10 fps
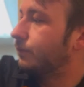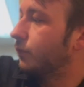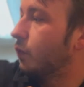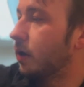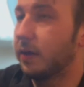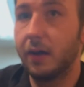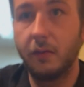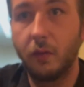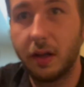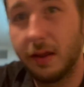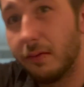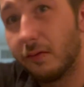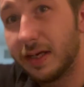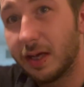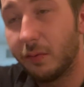One of the
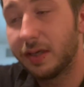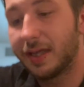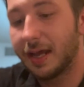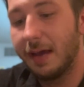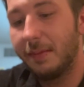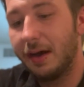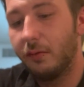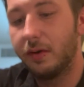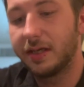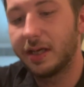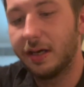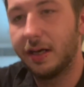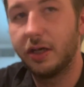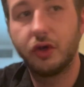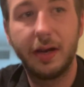recent ones that came out was
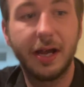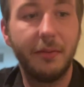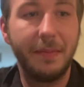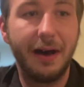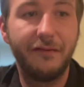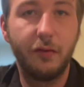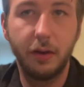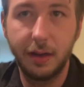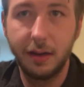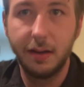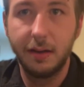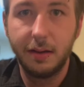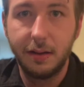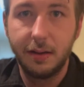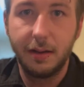Draco Malfoy.
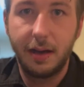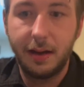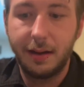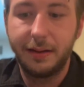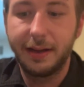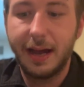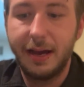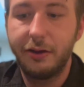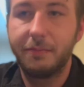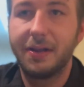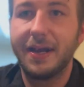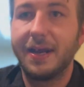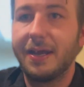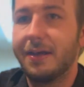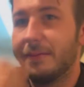The guy who played
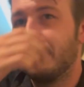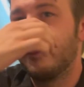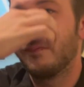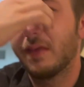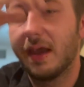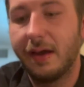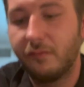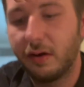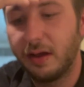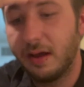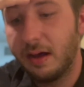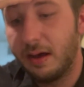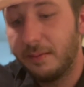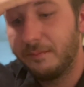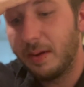him had wrote
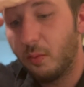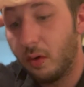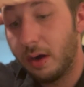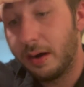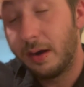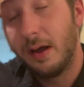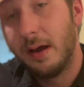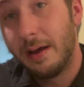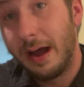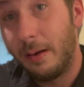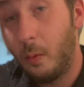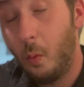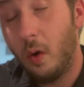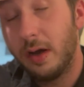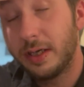a memoir. I
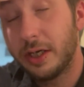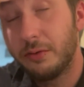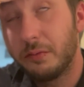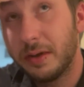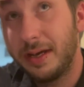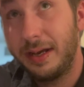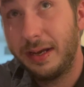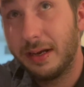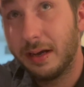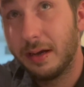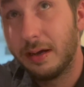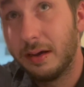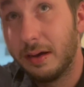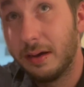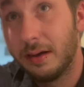want to read
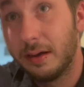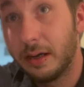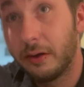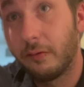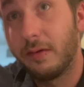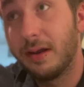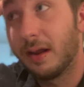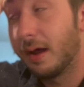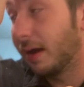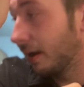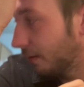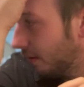Green Light